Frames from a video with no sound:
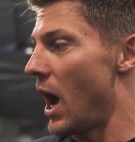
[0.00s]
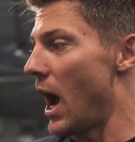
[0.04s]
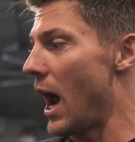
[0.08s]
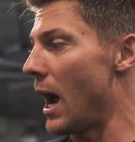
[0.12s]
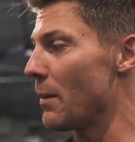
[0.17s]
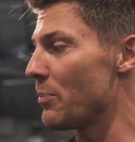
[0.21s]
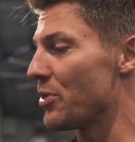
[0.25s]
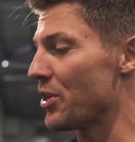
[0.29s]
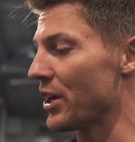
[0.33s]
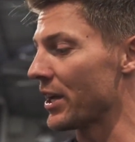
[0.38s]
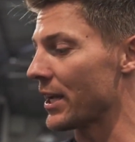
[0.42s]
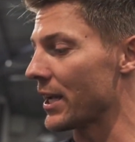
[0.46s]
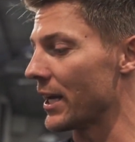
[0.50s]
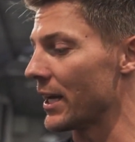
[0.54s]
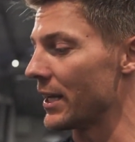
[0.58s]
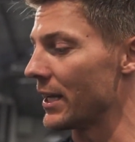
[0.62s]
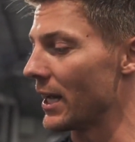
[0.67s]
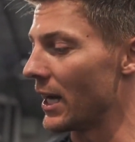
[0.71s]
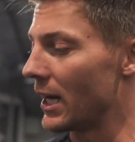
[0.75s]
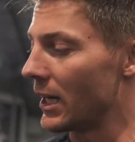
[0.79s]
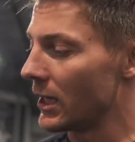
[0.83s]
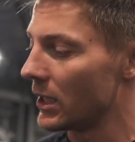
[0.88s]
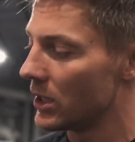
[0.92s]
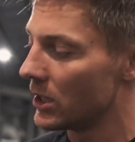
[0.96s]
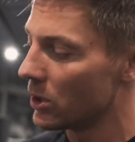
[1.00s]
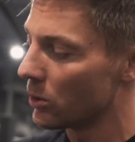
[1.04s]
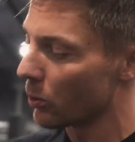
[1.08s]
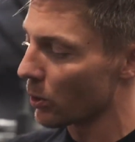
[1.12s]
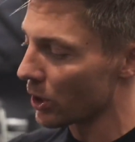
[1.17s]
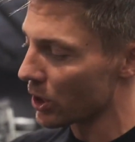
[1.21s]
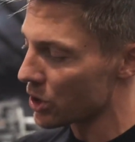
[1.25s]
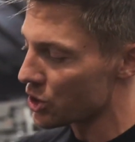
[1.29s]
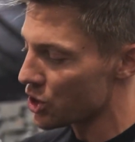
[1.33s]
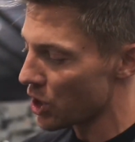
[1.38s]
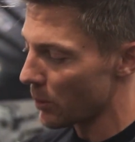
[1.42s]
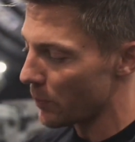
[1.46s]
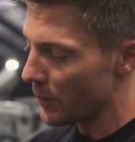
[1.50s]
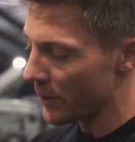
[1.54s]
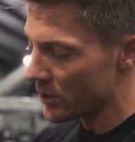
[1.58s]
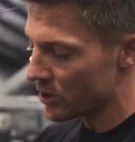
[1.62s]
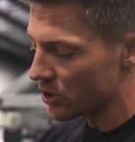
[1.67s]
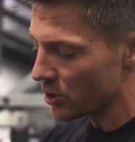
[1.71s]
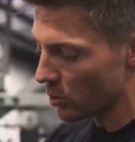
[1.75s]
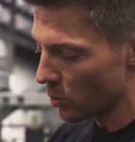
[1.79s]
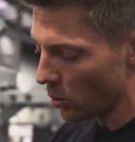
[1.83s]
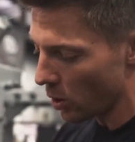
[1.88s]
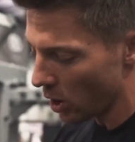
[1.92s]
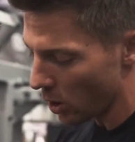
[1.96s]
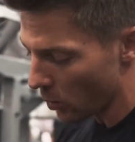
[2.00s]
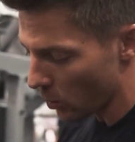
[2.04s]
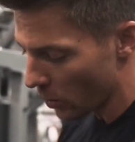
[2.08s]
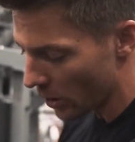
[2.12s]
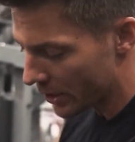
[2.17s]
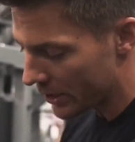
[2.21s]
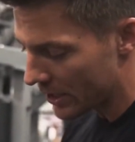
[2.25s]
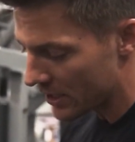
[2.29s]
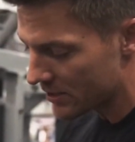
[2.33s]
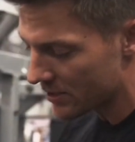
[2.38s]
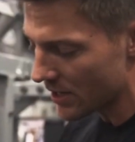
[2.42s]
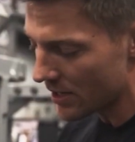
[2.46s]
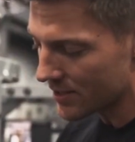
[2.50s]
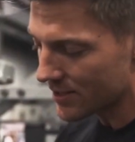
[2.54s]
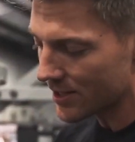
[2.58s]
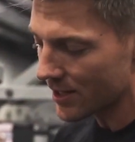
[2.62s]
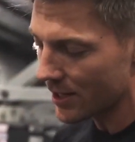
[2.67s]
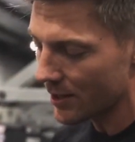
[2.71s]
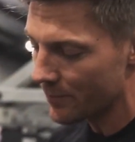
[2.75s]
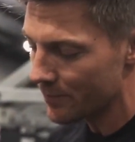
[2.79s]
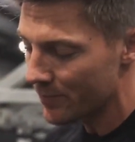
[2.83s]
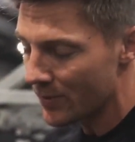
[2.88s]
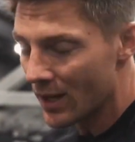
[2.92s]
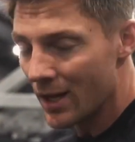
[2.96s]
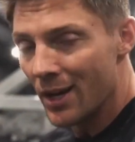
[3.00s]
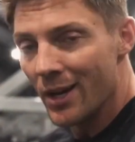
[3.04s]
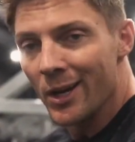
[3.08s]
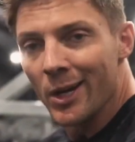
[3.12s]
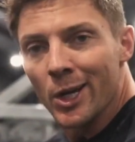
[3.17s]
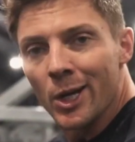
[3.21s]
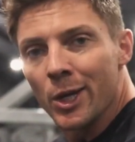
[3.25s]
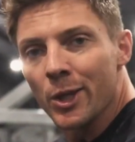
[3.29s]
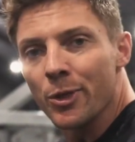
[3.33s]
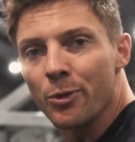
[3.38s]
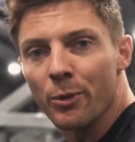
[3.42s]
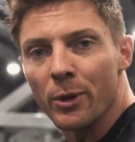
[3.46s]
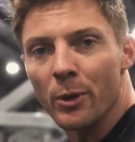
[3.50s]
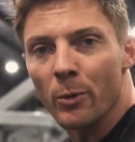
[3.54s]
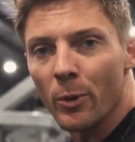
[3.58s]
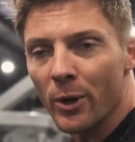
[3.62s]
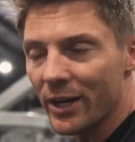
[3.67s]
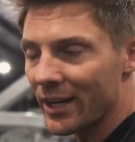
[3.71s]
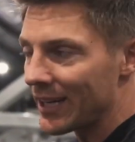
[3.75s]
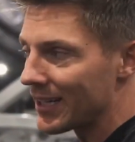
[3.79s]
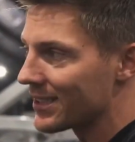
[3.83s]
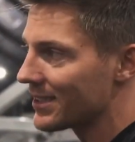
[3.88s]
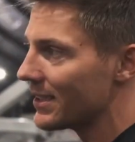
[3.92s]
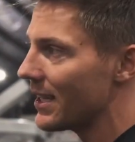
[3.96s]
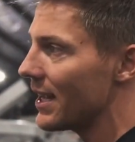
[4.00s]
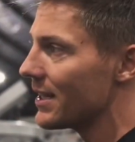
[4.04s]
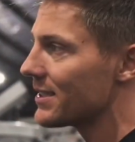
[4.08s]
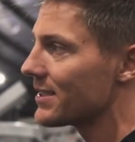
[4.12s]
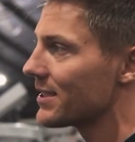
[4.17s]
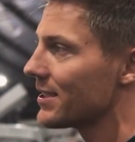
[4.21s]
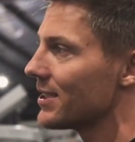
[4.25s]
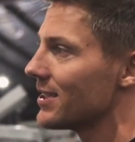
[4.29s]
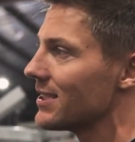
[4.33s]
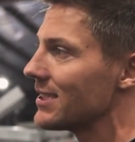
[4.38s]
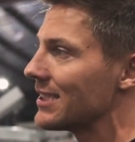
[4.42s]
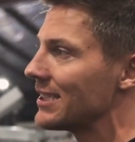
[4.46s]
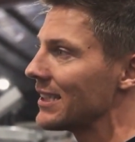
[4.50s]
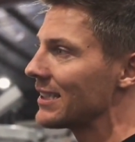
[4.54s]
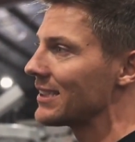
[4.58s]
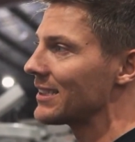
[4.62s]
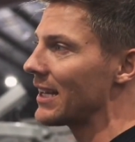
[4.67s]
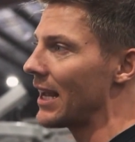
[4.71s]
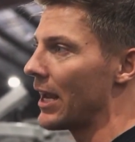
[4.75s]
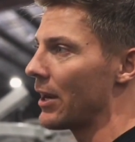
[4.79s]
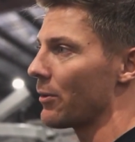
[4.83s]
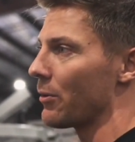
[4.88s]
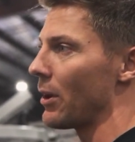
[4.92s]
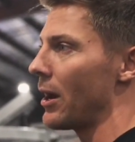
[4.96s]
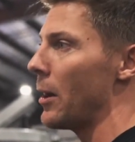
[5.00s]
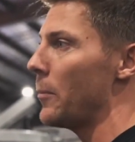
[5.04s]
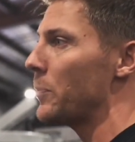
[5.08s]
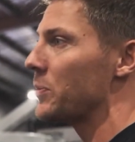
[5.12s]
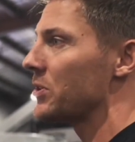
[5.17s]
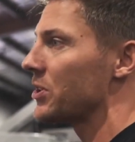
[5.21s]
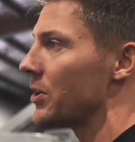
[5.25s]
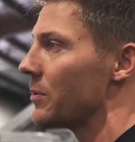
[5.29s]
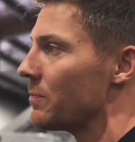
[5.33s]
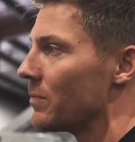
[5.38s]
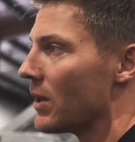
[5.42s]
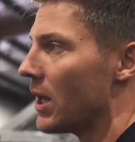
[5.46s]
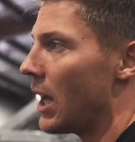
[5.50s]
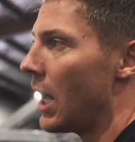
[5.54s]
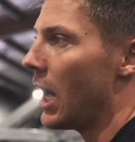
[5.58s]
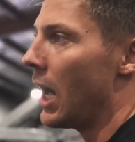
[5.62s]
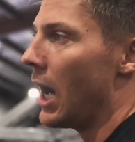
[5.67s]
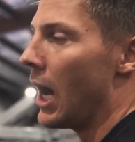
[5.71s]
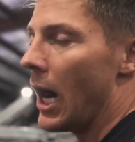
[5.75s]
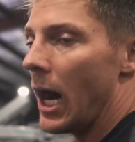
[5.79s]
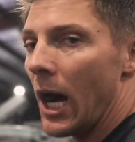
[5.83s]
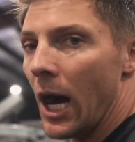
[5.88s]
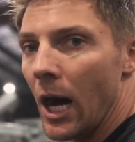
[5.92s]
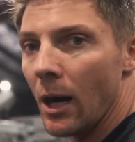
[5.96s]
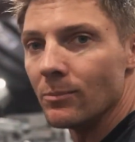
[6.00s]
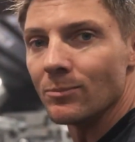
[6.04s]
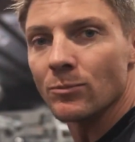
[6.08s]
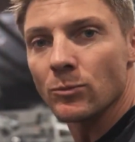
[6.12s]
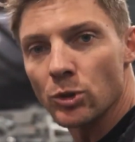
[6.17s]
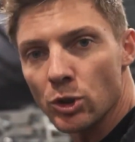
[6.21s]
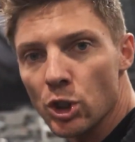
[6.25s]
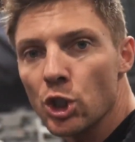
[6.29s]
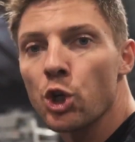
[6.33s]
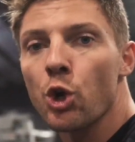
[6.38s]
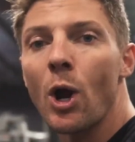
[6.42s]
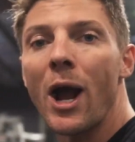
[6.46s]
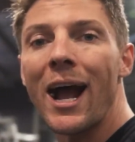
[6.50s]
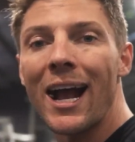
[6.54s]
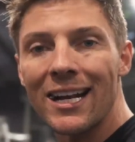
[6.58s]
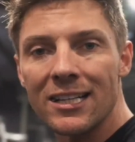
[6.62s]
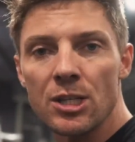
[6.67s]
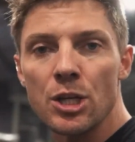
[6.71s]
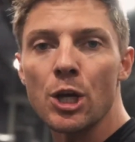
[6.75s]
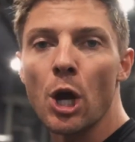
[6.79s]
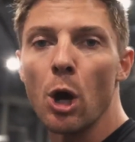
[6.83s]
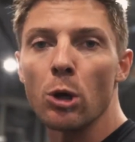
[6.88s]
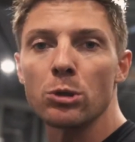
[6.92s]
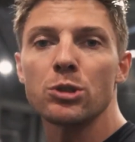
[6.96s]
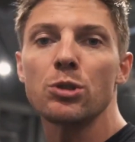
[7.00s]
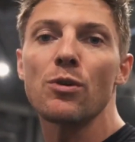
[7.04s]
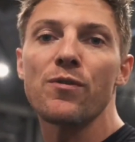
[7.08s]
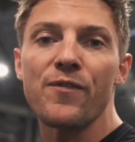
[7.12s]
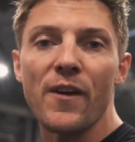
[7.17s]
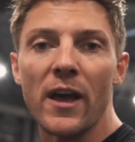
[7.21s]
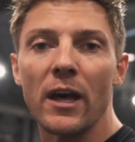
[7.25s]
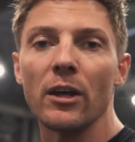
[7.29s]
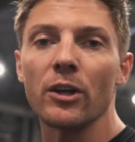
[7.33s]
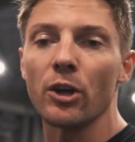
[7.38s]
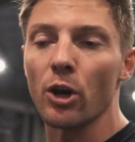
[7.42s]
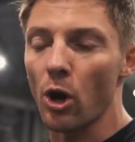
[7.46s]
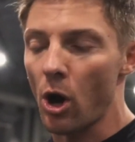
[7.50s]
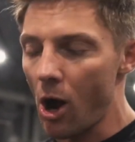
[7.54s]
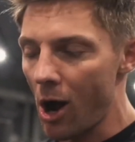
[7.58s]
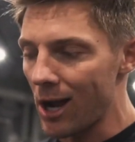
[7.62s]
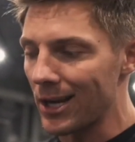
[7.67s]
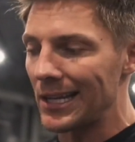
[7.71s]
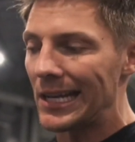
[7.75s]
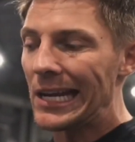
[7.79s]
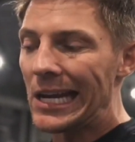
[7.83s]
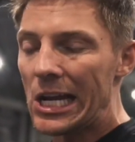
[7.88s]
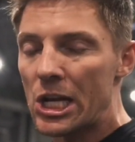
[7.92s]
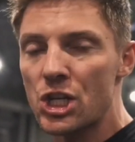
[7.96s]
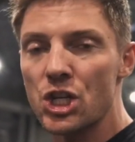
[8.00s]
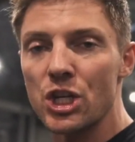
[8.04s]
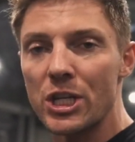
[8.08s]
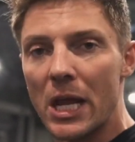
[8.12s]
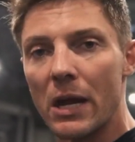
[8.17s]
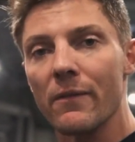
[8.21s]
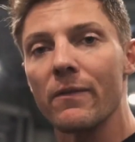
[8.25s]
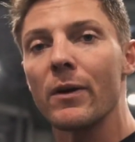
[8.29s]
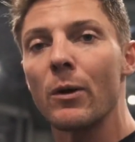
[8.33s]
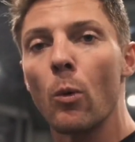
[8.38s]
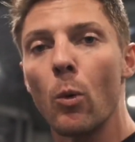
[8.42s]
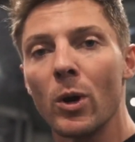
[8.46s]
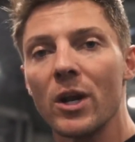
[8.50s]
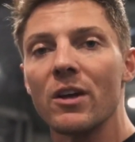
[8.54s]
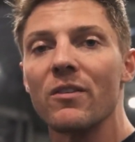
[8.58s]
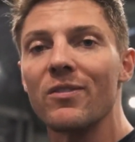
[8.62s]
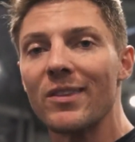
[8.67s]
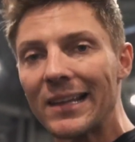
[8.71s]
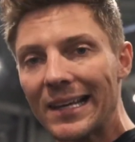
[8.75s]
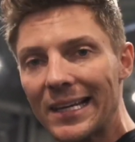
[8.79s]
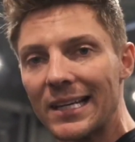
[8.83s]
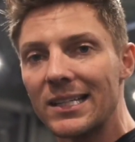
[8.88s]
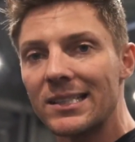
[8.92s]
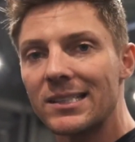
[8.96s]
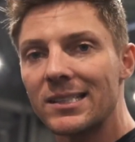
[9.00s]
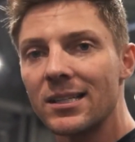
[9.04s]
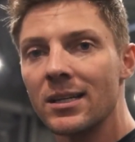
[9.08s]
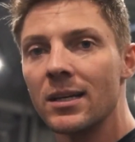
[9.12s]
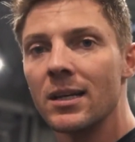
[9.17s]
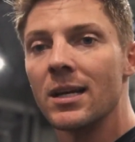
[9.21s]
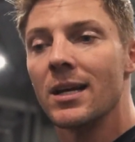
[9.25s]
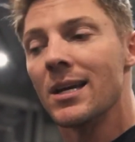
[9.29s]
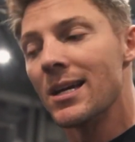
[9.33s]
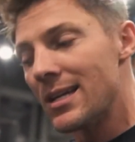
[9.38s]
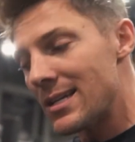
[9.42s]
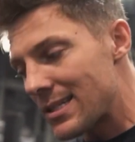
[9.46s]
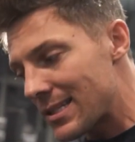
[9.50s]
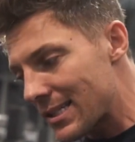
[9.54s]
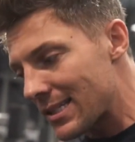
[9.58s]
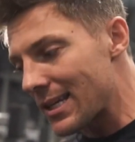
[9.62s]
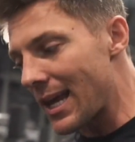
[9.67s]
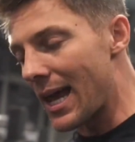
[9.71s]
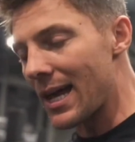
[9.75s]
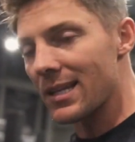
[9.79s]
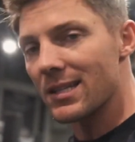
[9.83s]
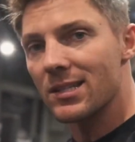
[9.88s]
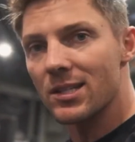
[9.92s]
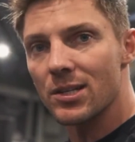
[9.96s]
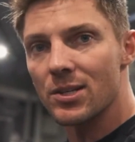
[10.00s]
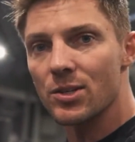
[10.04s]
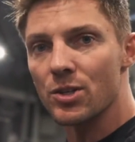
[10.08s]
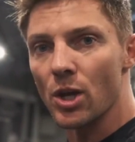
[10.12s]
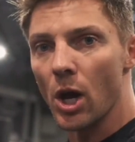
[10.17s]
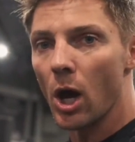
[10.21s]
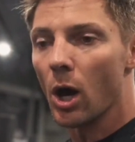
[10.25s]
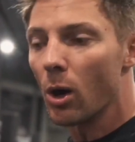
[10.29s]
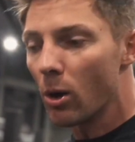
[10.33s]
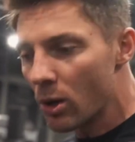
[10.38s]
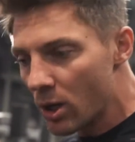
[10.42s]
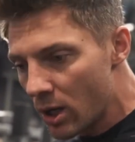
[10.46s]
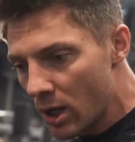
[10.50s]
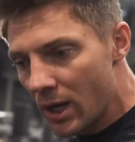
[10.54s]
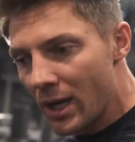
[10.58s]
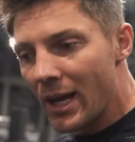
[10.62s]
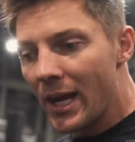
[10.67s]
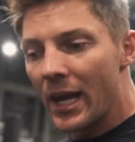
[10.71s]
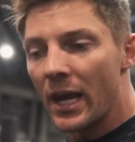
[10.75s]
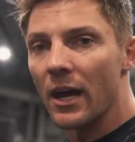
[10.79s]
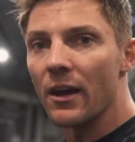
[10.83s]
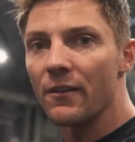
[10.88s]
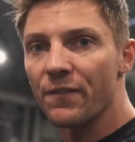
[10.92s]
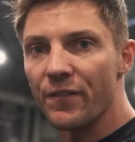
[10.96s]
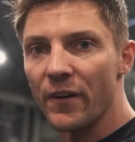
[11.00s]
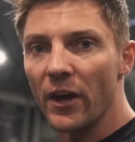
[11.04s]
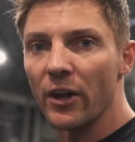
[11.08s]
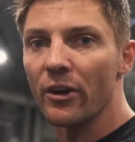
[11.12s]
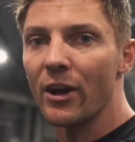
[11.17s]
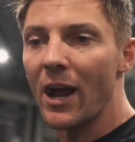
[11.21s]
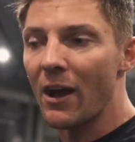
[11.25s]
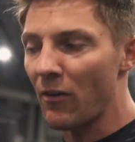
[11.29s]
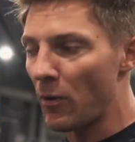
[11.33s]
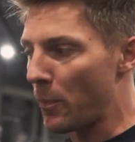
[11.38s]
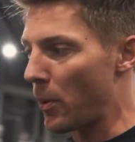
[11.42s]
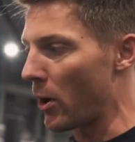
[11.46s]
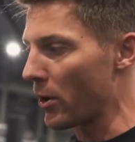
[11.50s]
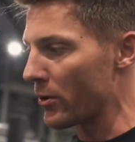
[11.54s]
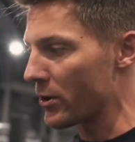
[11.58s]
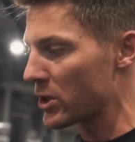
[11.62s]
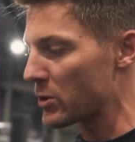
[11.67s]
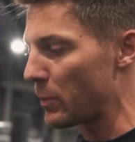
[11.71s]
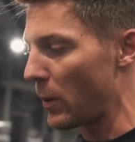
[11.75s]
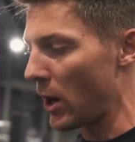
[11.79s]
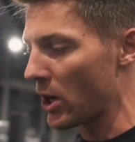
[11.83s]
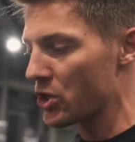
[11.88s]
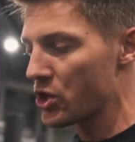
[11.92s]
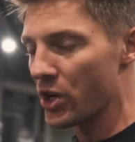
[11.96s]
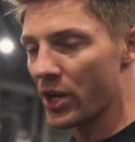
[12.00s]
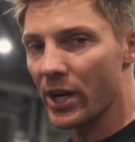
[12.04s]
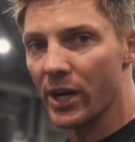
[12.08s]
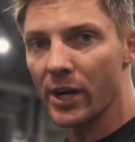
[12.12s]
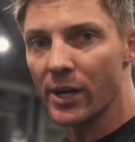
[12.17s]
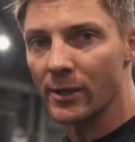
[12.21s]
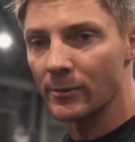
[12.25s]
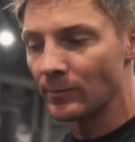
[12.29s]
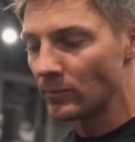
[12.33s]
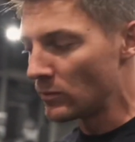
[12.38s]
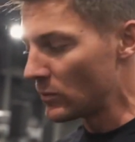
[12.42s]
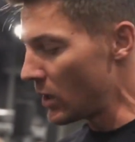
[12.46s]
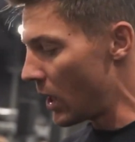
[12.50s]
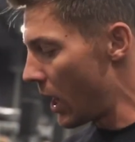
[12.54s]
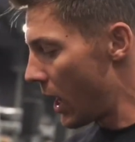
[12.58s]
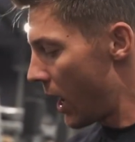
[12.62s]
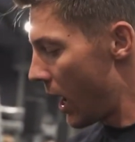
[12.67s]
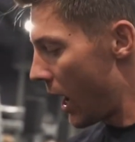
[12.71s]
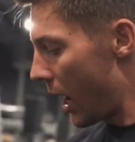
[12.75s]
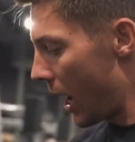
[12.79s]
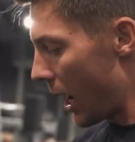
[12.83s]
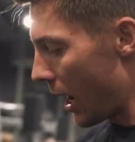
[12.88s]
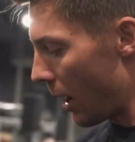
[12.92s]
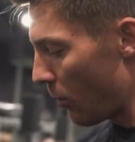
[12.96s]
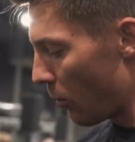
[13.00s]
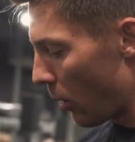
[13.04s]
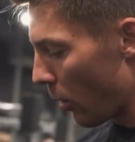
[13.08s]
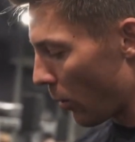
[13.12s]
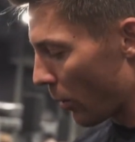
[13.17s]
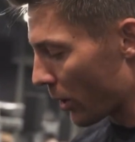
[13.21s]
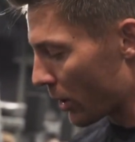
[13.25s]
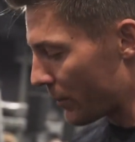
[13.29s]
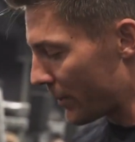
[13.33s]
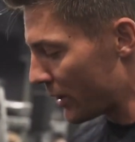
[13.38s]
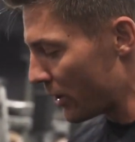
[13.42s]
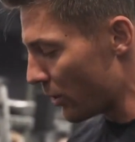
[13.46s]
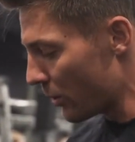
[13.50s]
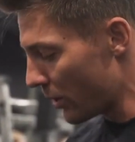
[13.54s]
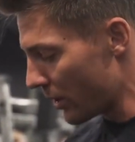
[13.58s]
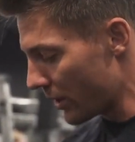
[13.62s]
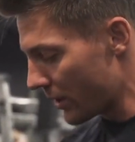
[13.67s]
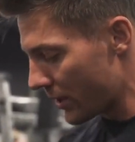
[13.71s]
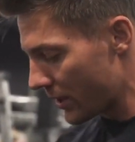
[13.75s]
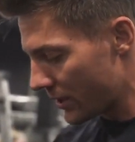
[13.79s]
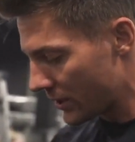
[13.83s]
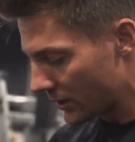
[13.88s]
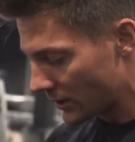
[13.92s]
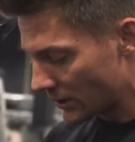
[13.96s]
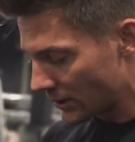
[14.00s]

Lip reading: I'm thinking we're gonna jump into our working sets here. 3 working sets, 6 to 8 reps. Try to go to failure on each and every one of these sets. So hit failure, have a partner spot you here. What we're gonna be doing,